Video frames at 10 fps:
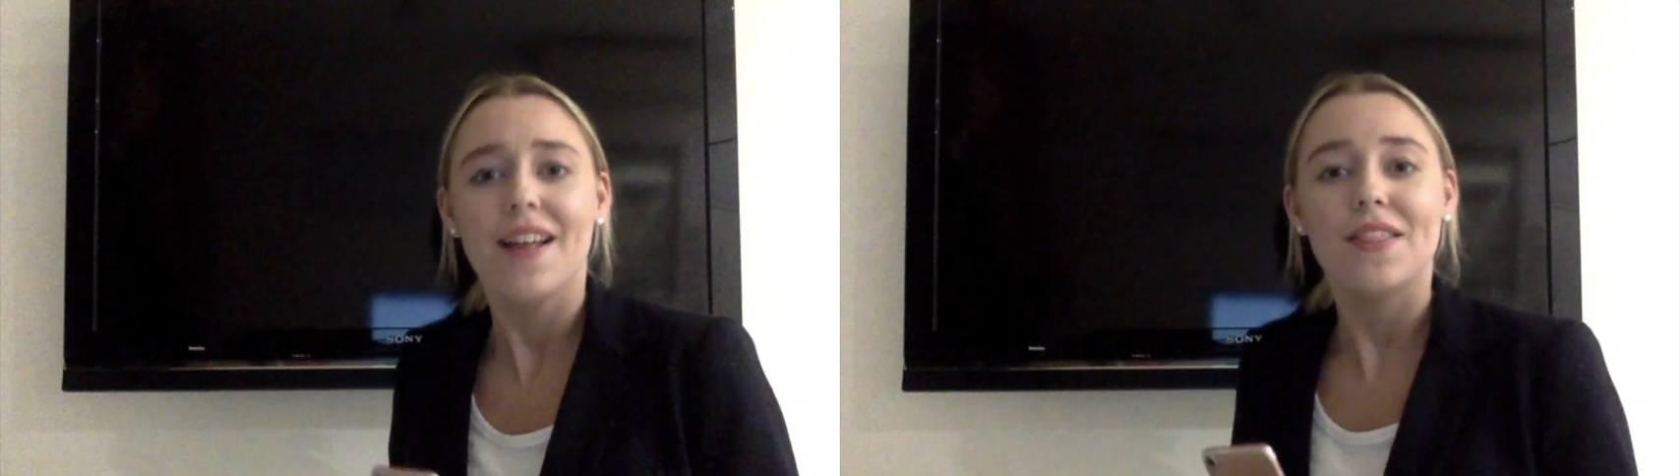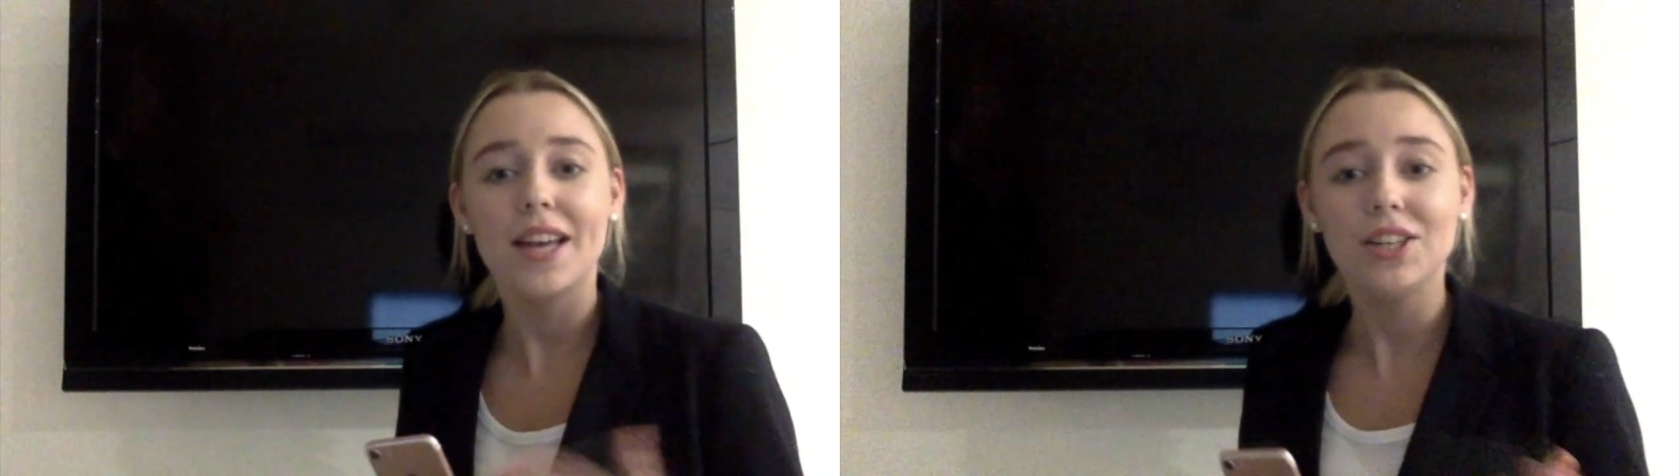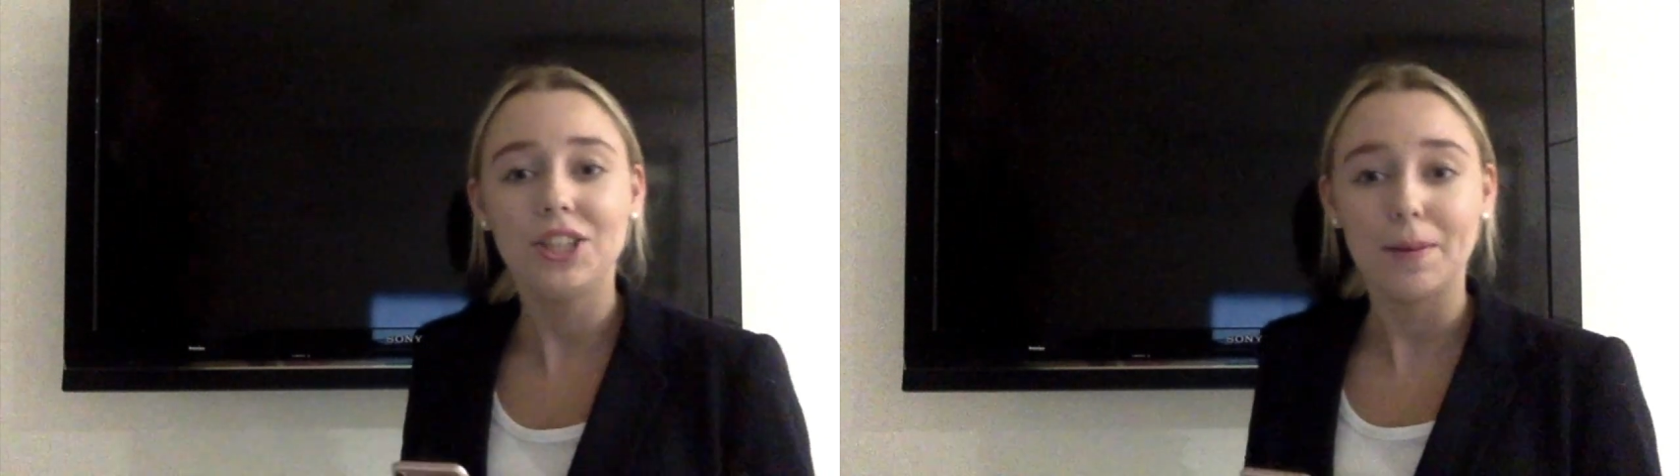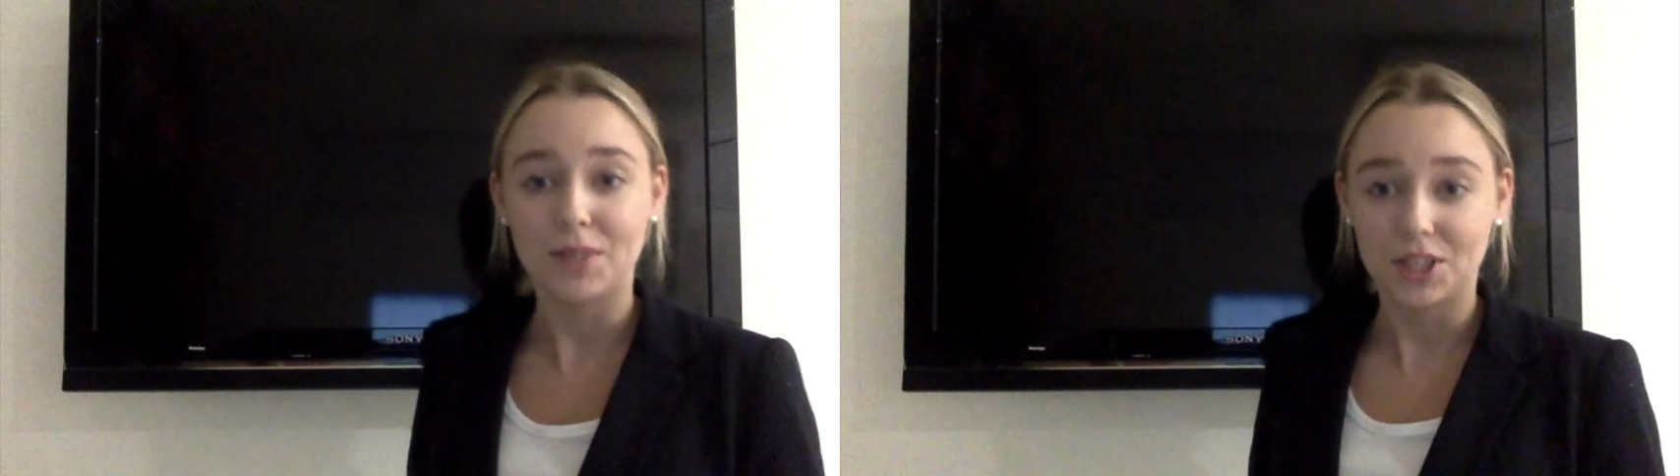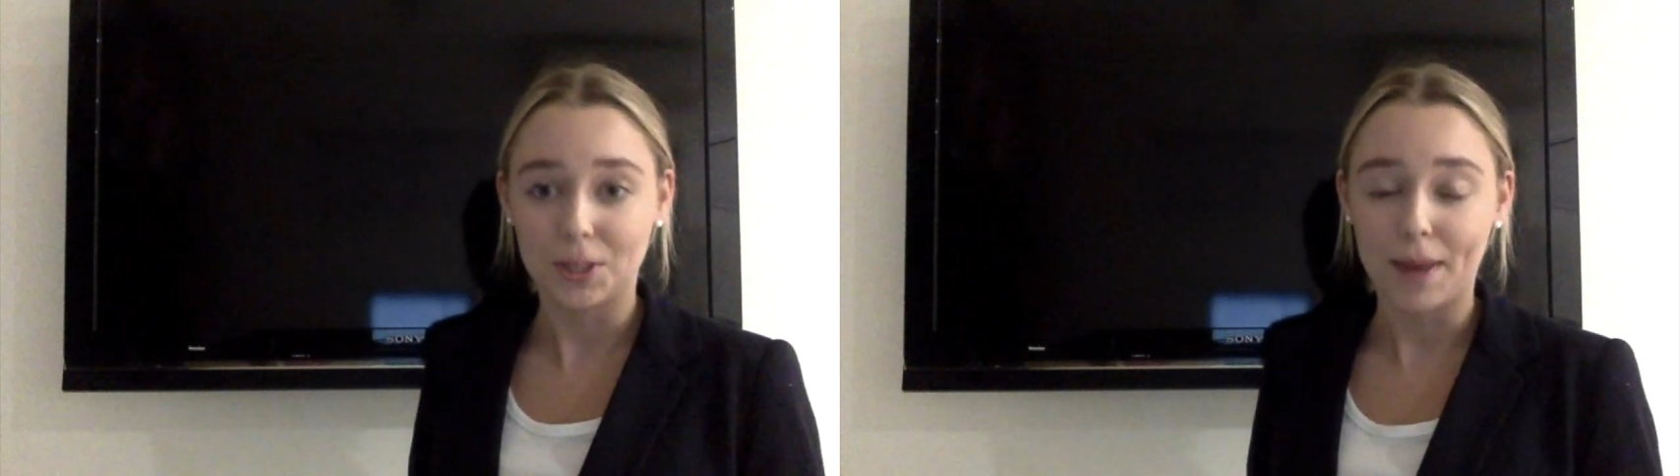then shipped
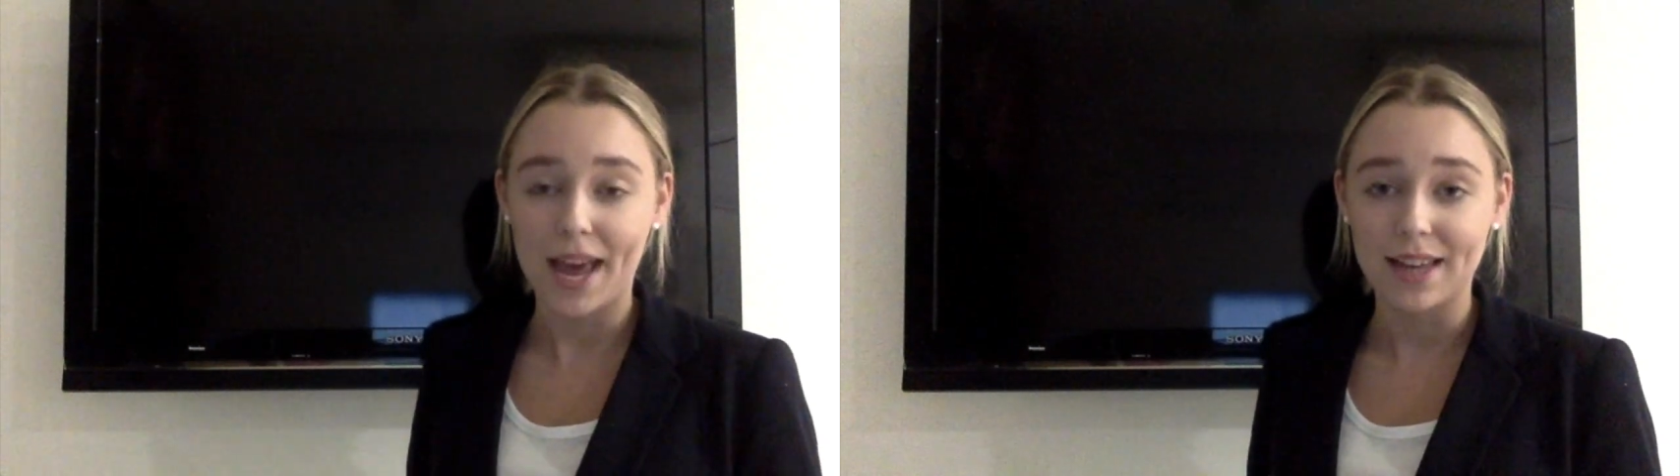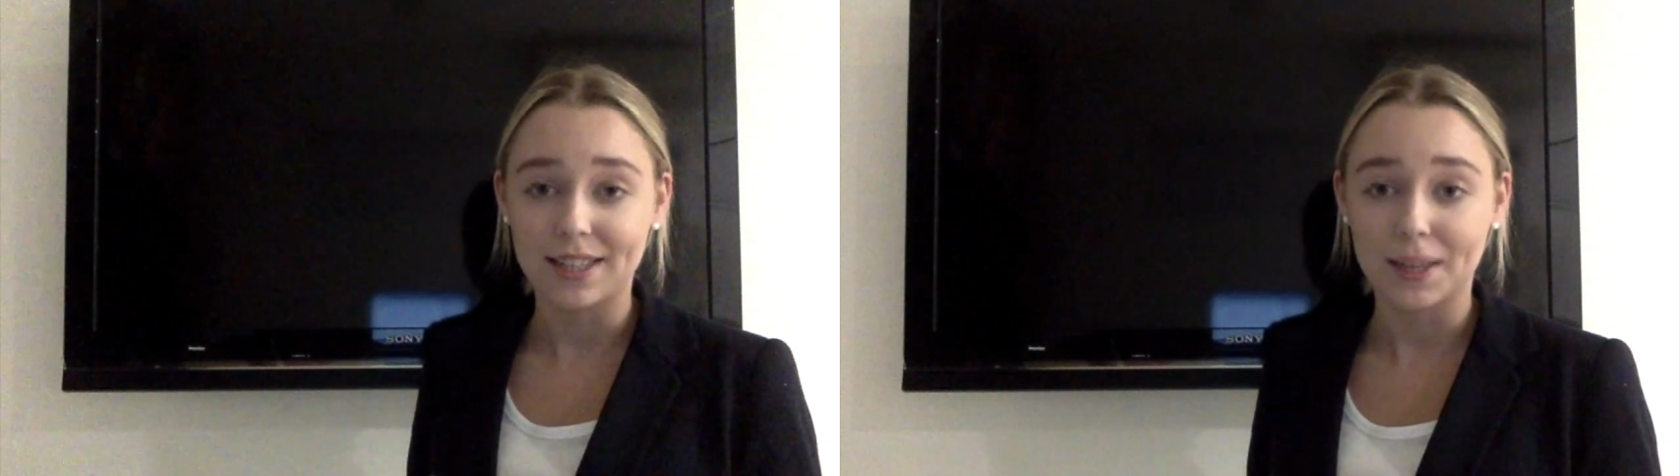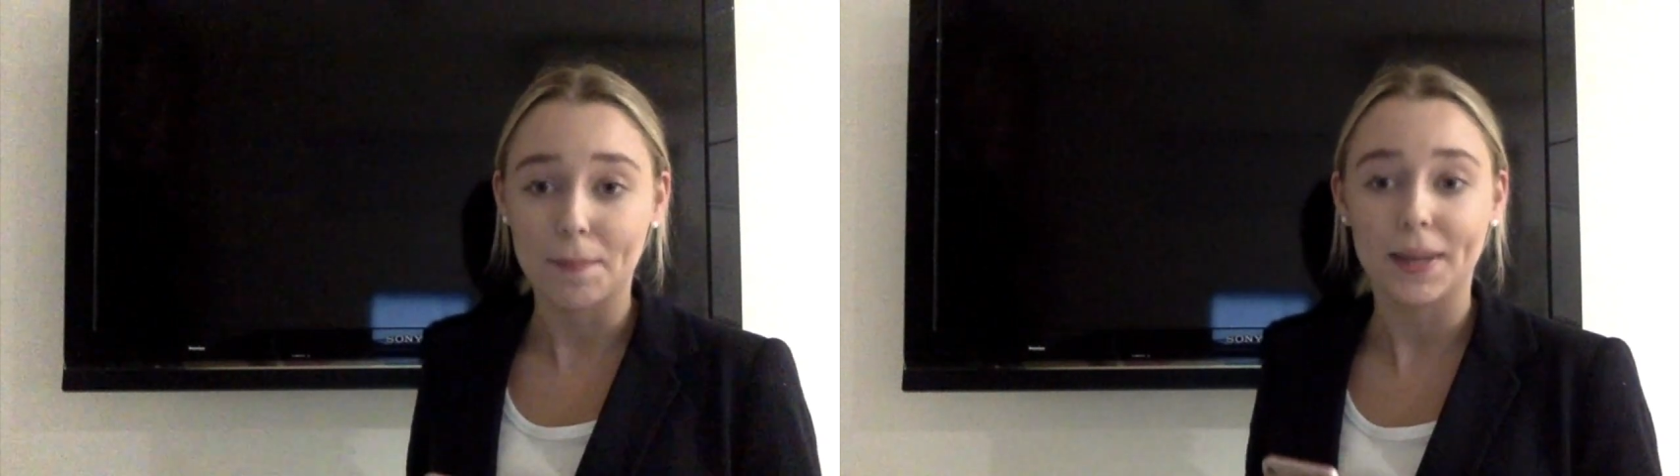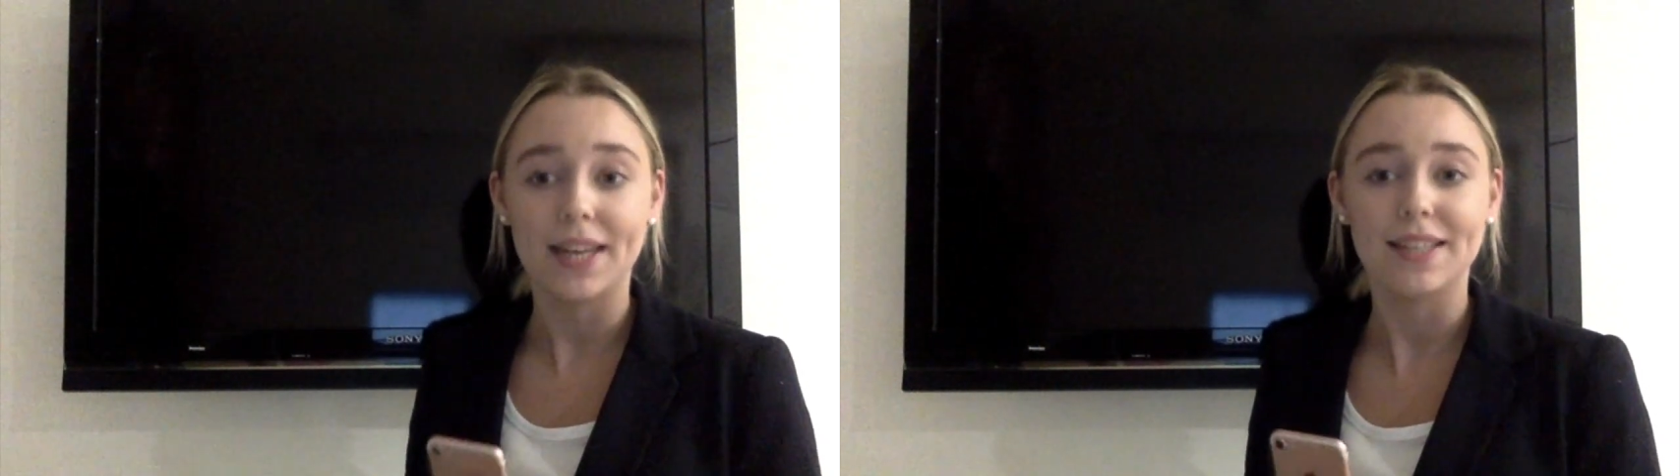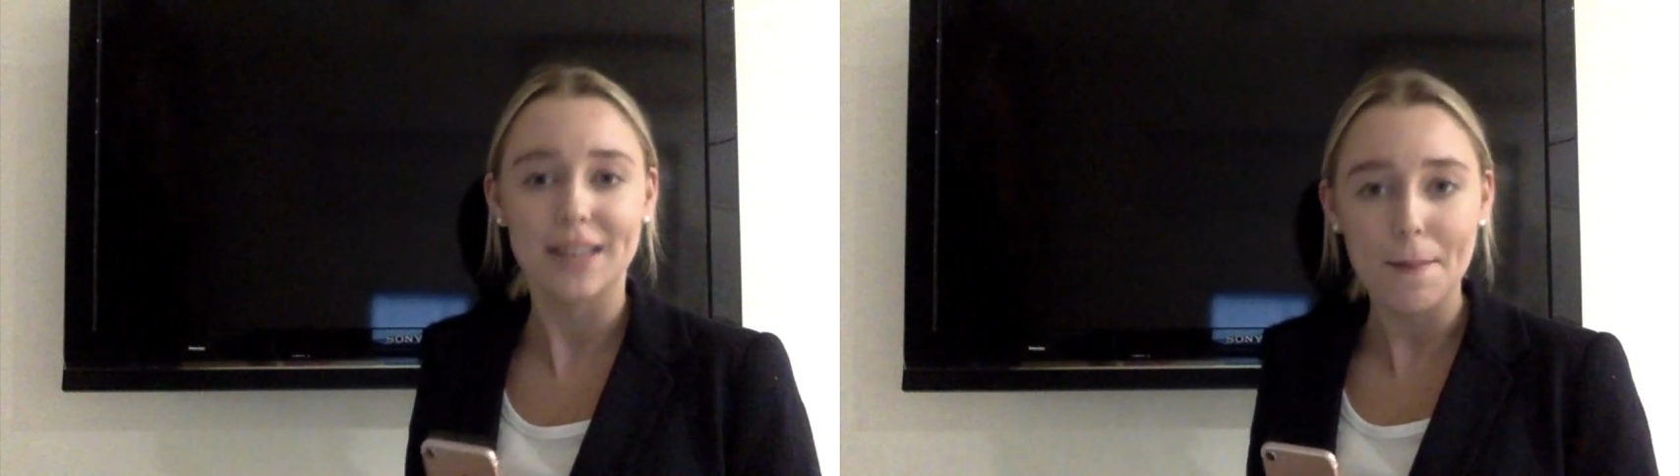to Japan to complete
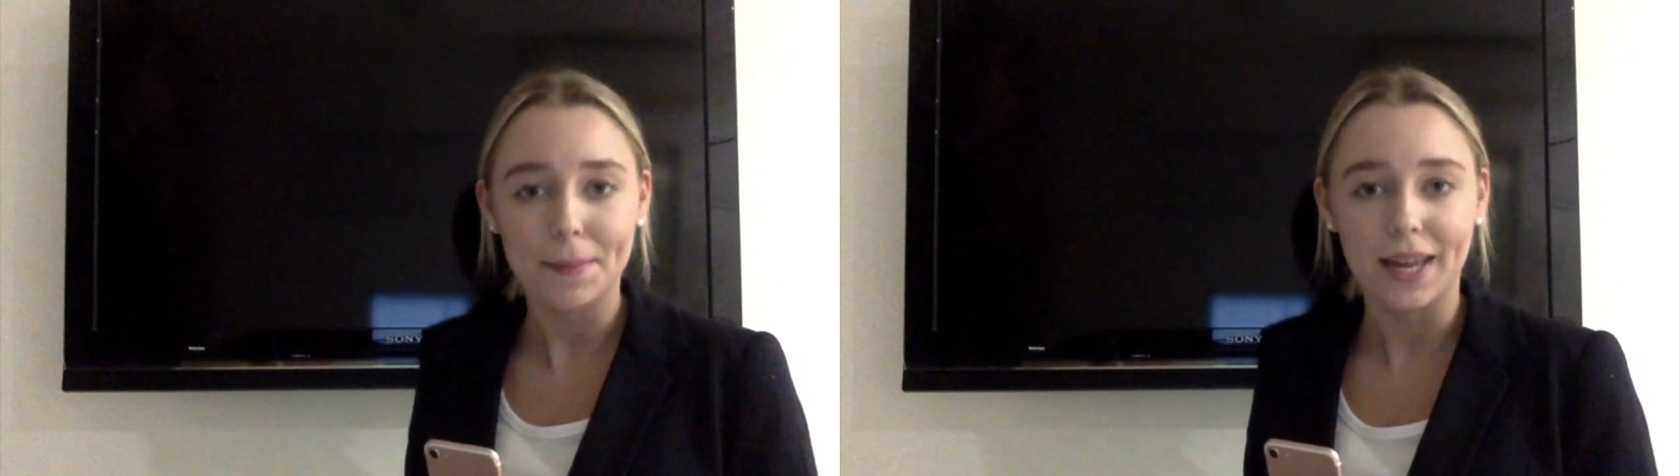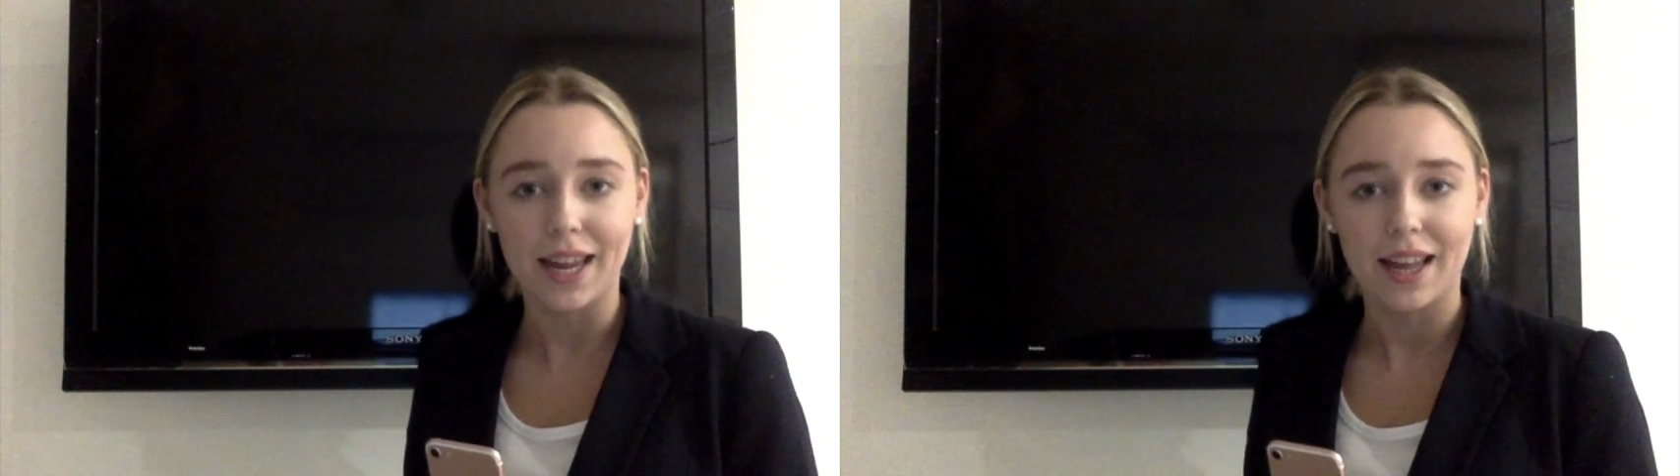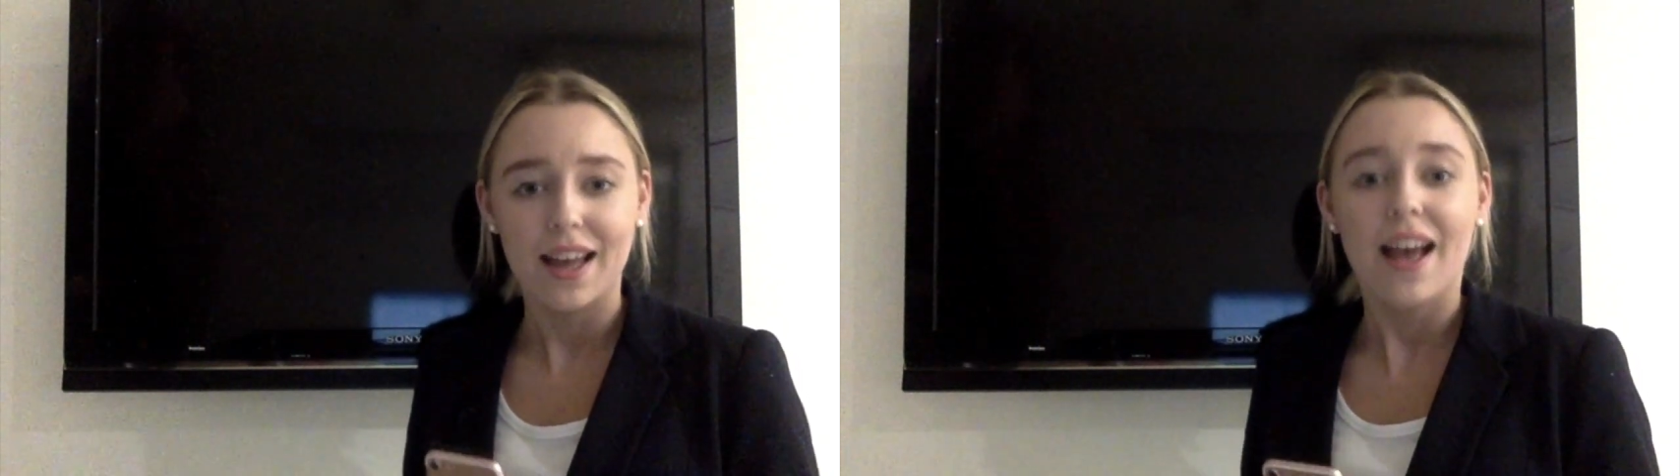assembly,